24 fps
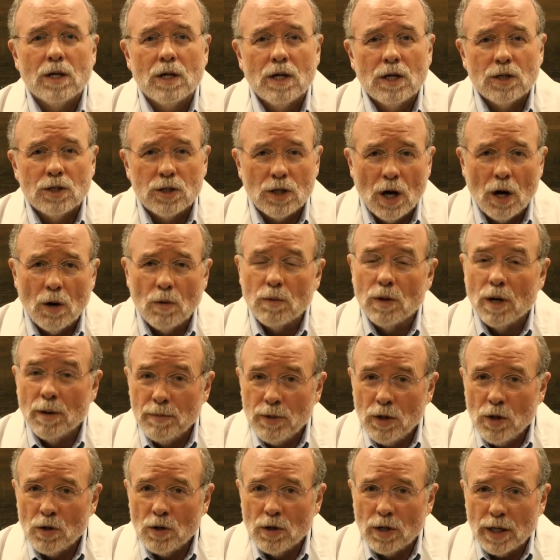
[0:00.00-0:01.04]
So,
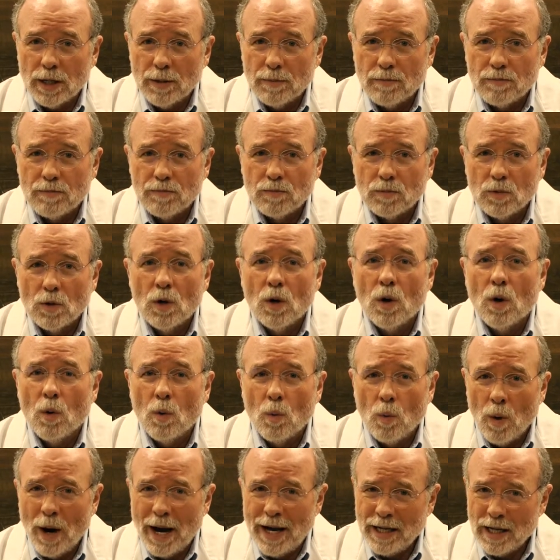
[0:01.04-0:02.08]
immunity,
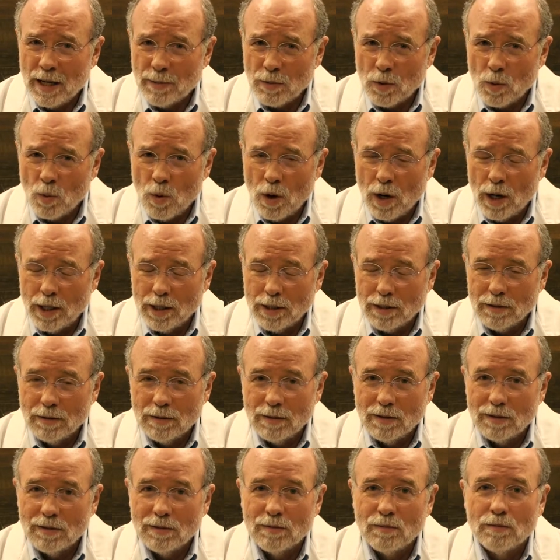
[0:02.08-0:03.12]
way number one,
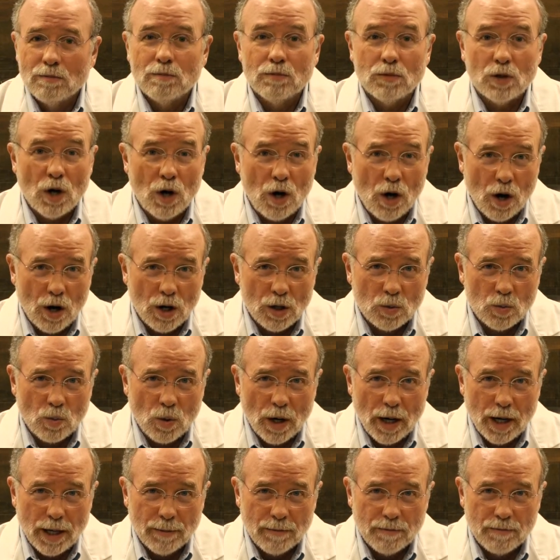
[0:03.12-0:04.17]
the hard
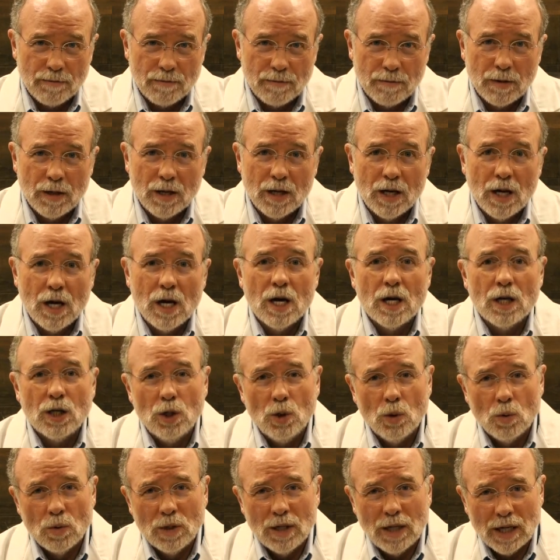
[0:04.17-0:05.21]
way.
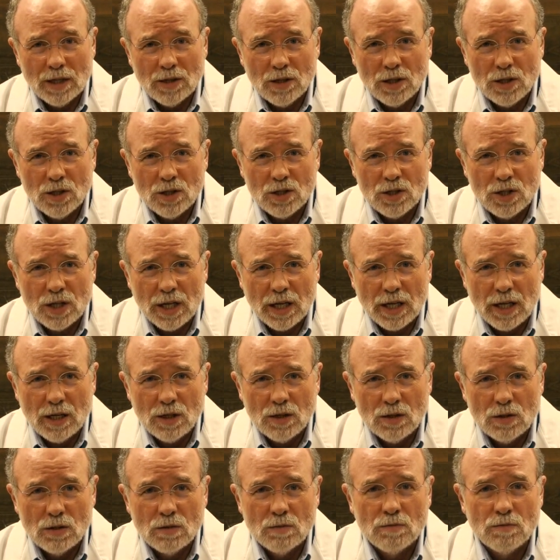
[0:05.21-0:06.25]
You get the
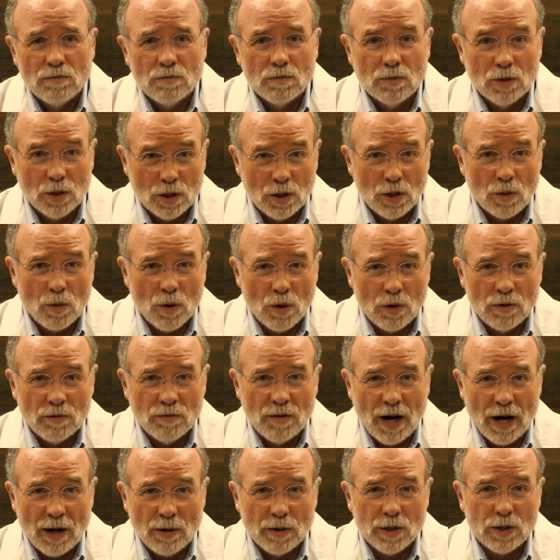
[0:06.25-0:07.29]
disease, the
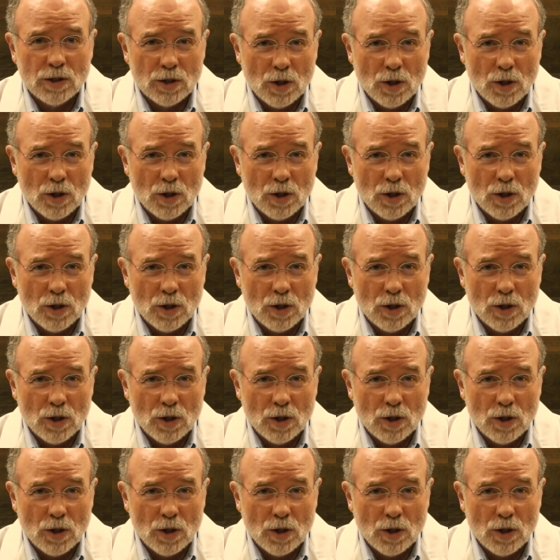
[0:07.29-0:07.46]
coronavirus,